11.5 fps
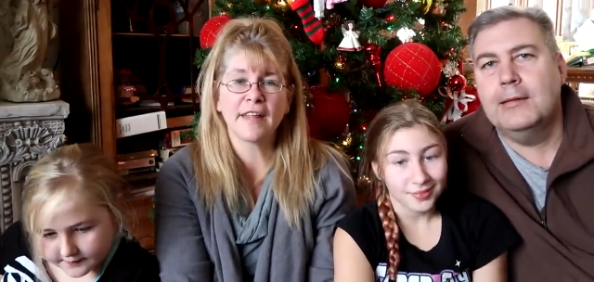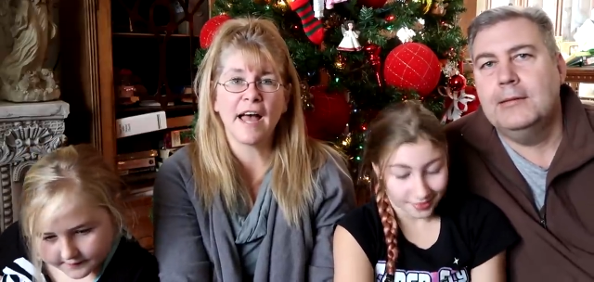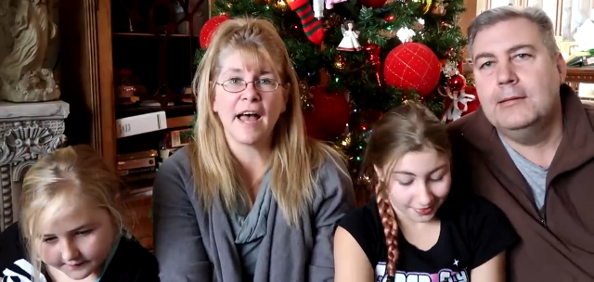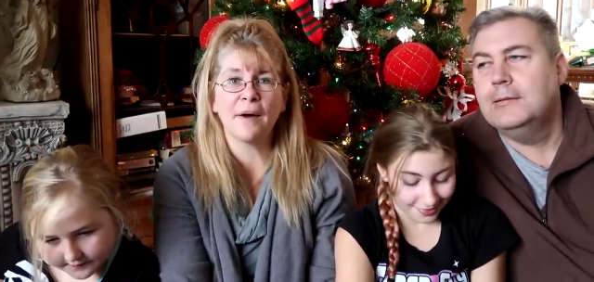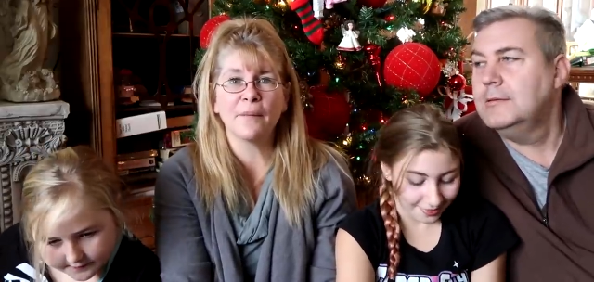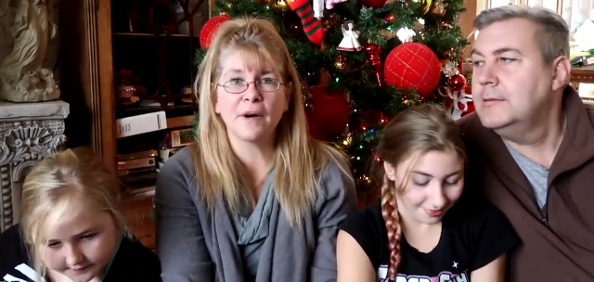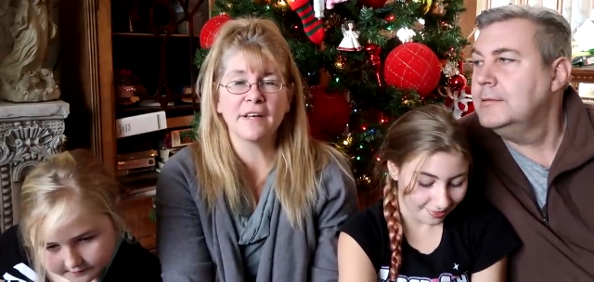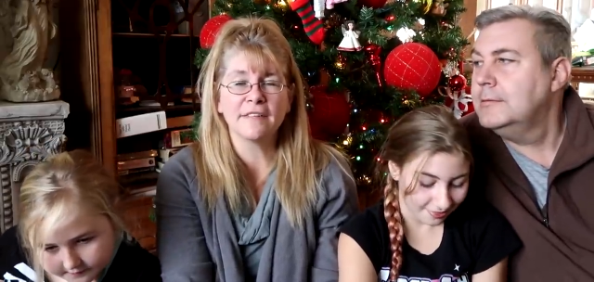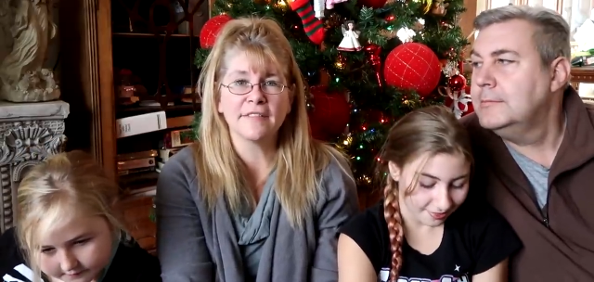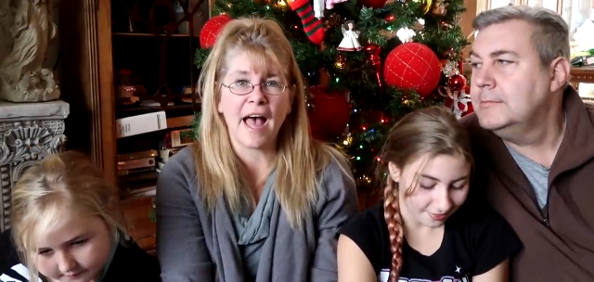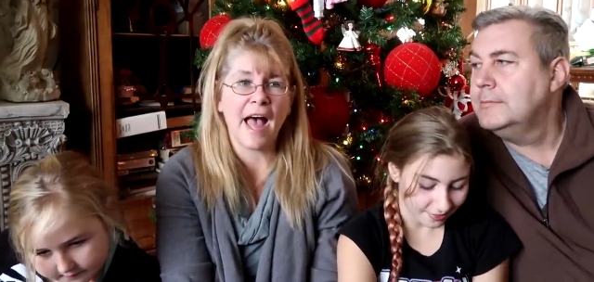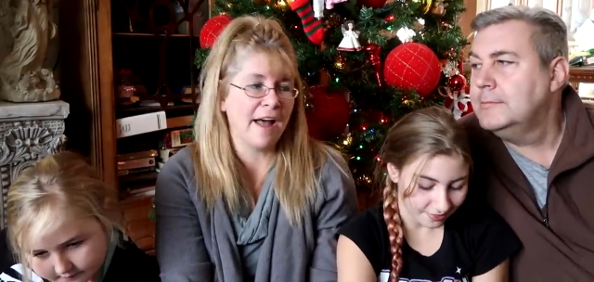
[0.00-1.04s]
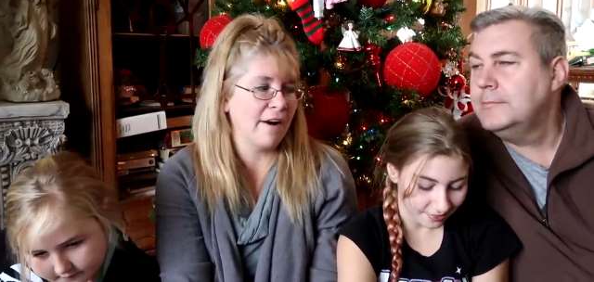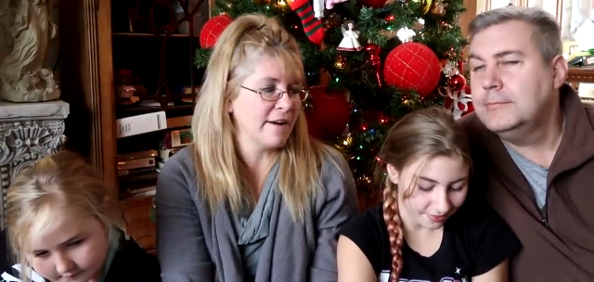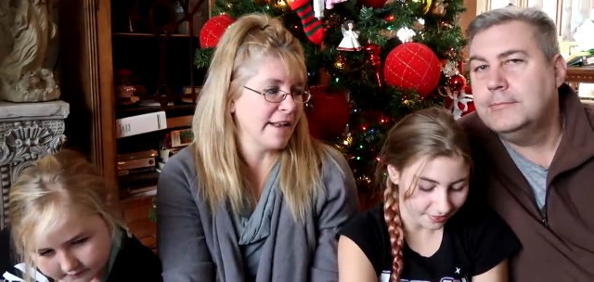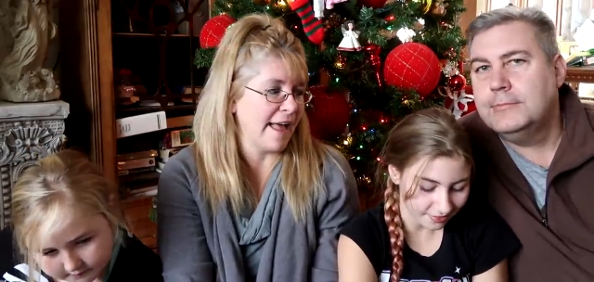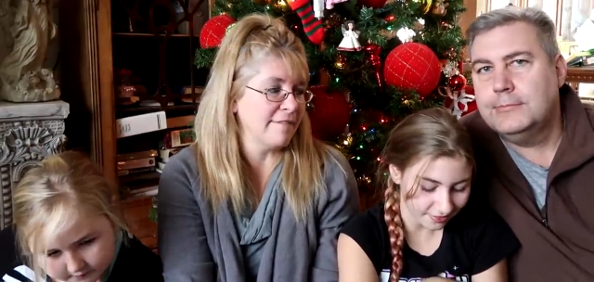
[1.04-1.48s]
Speaker 1: that was at
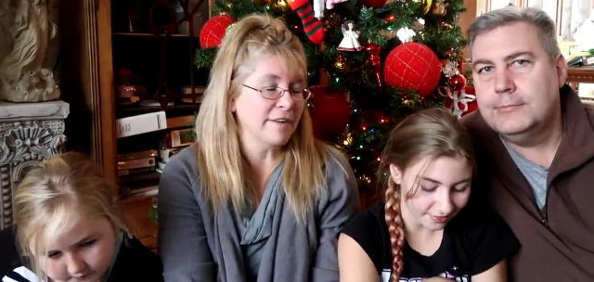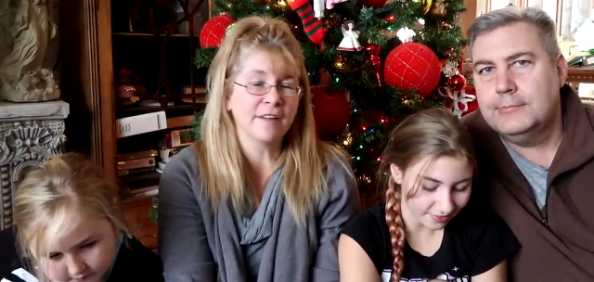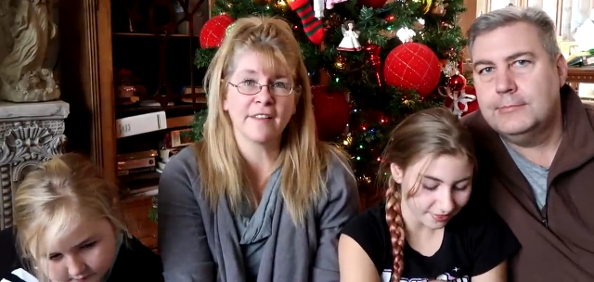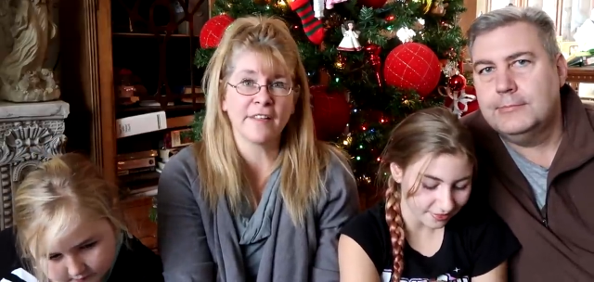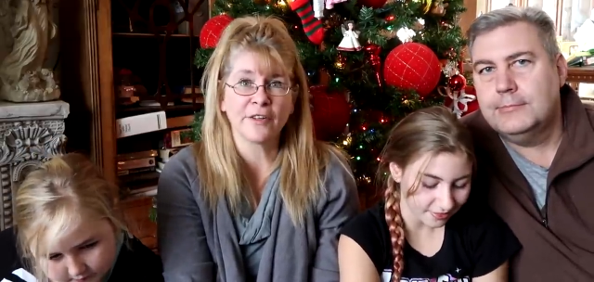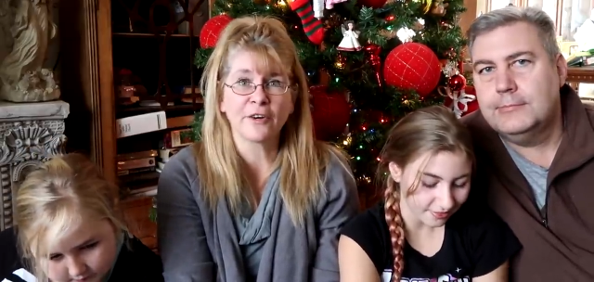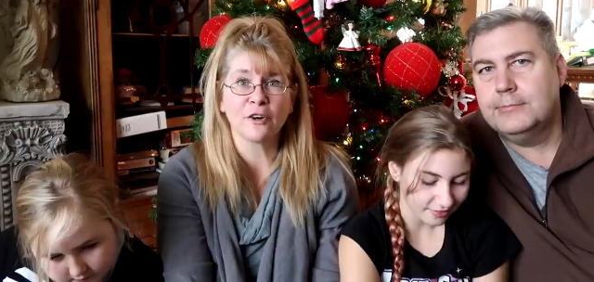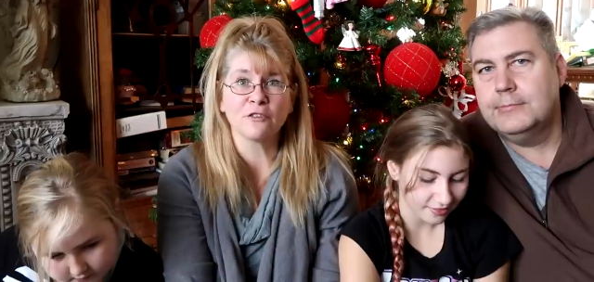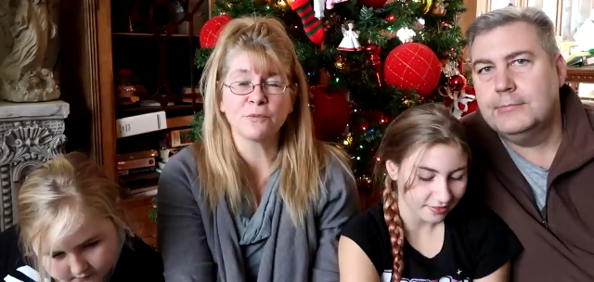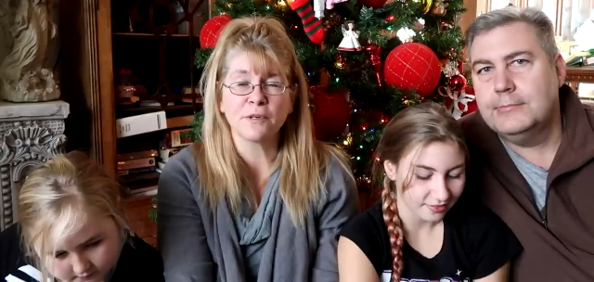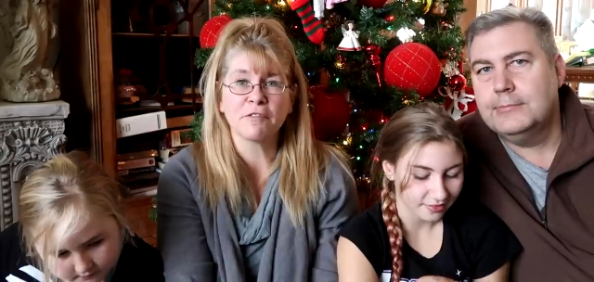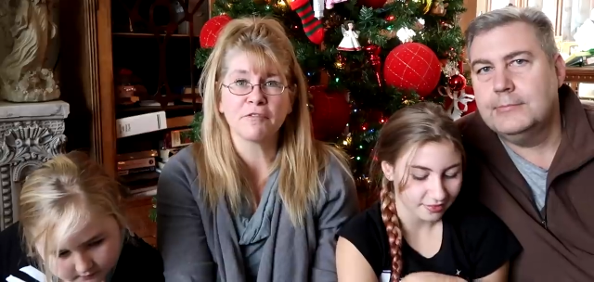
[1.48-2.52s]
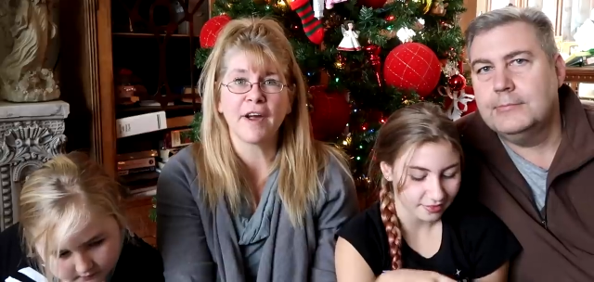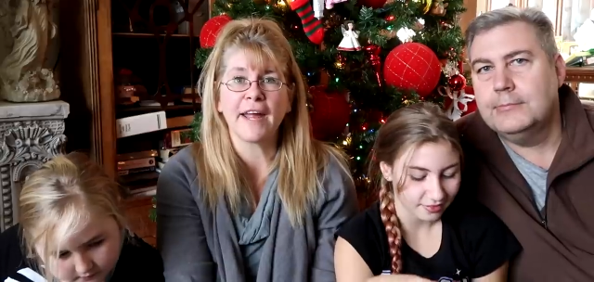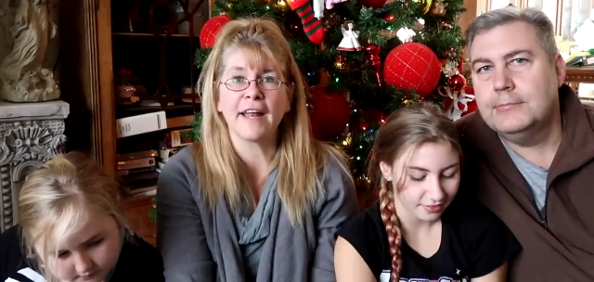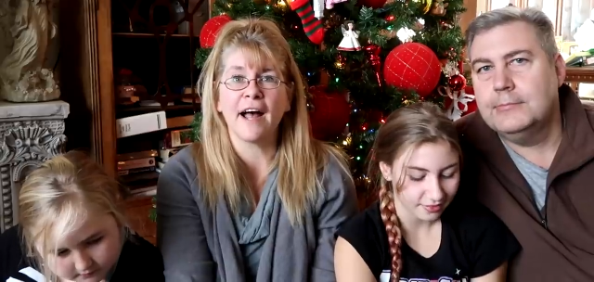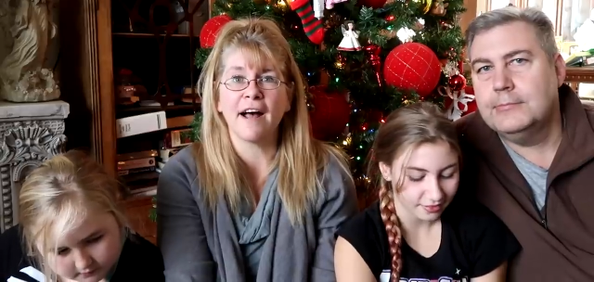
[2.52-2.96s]
our level and that the girls weren't
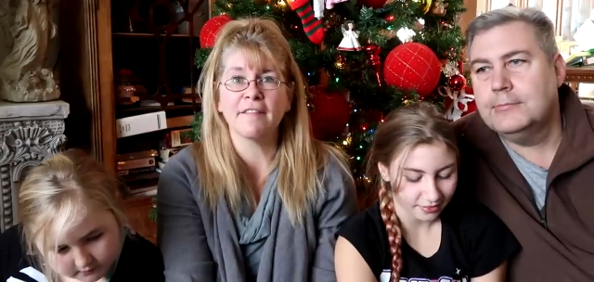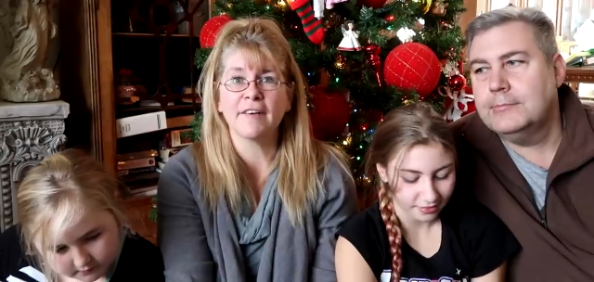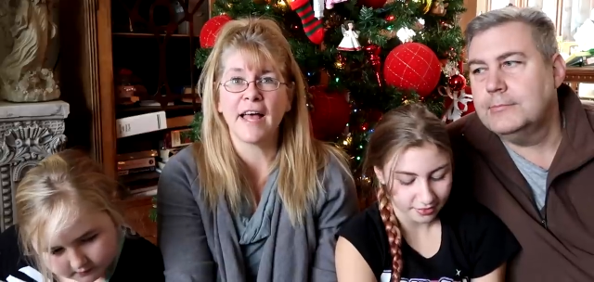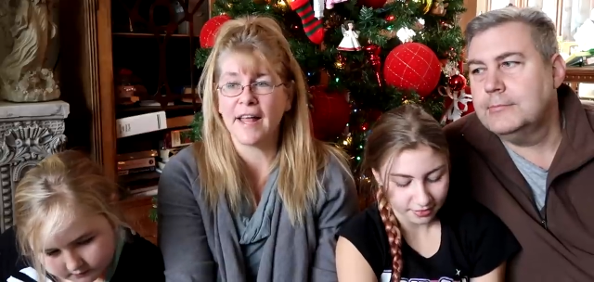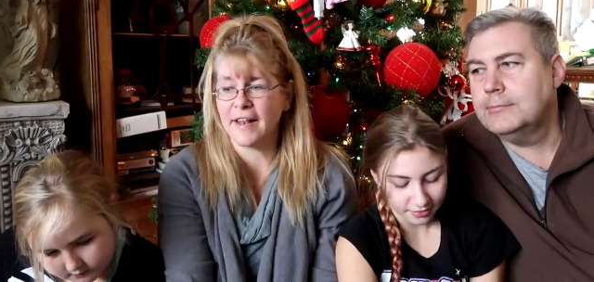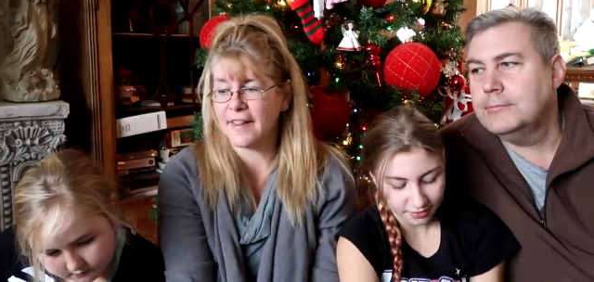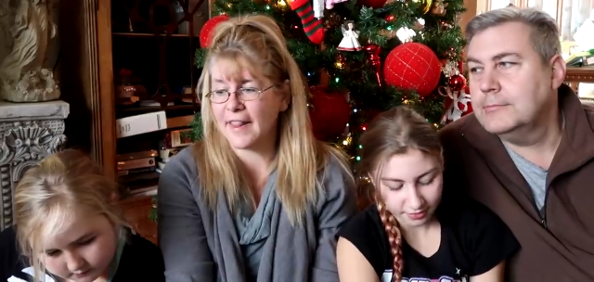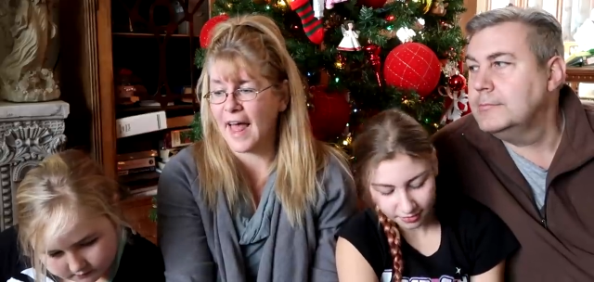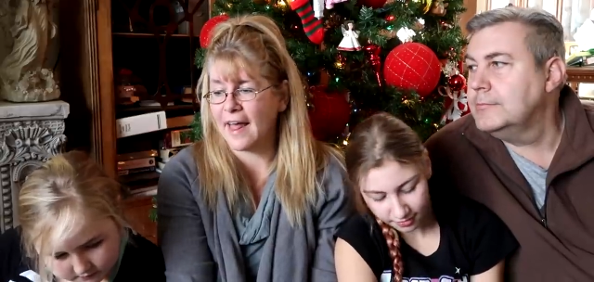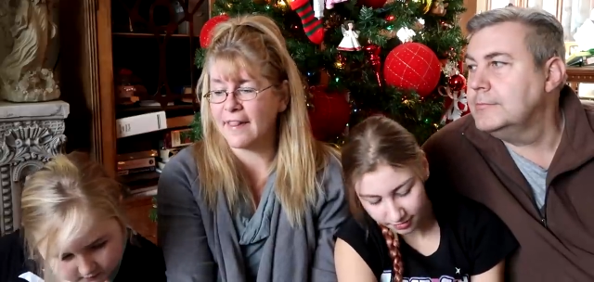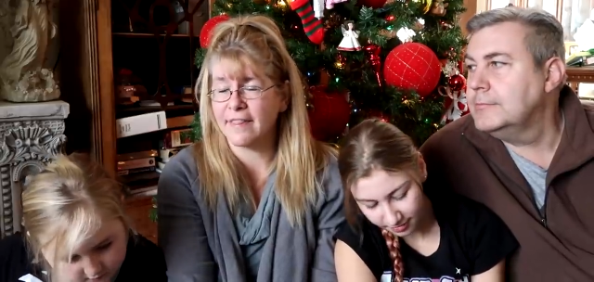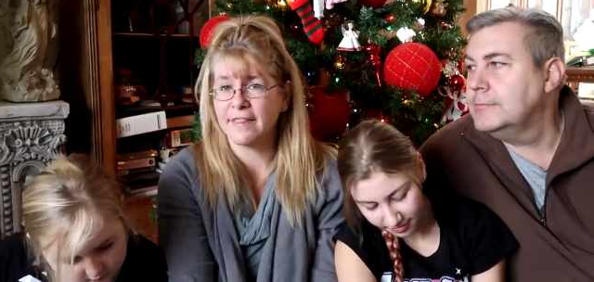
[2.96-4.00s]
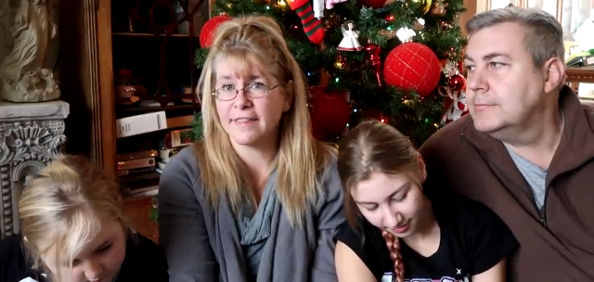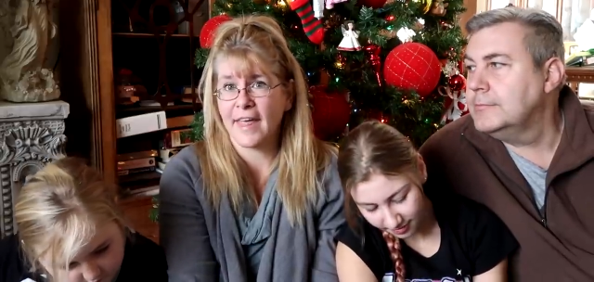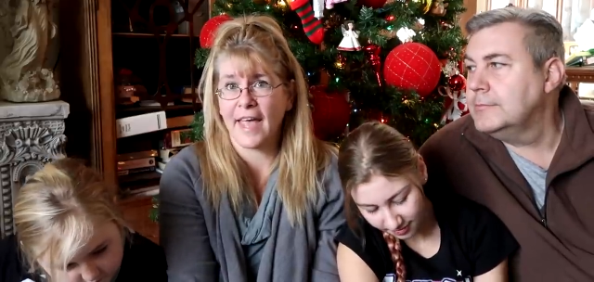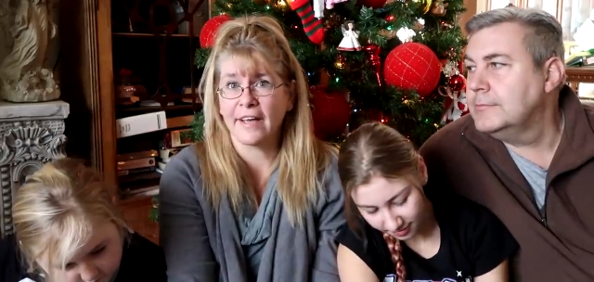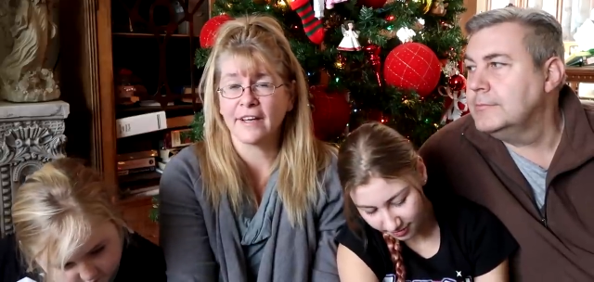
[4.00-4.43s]
afraid of, and that
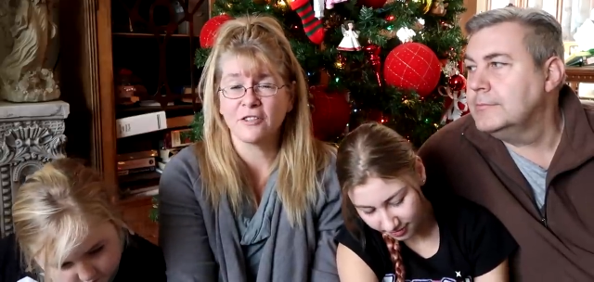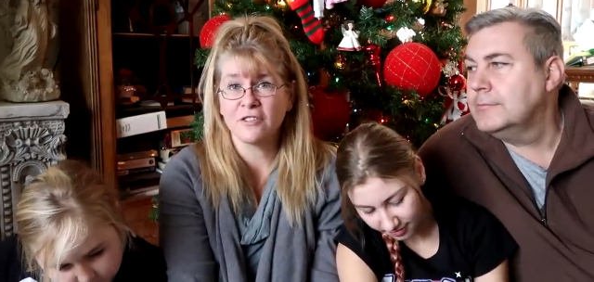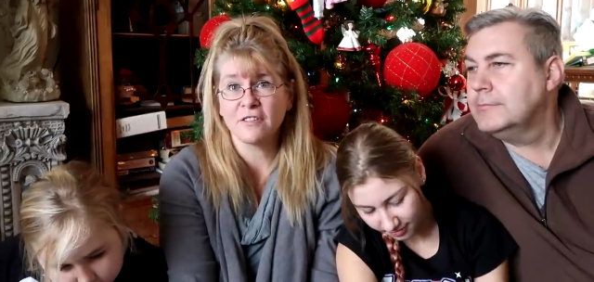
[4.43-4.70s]
they could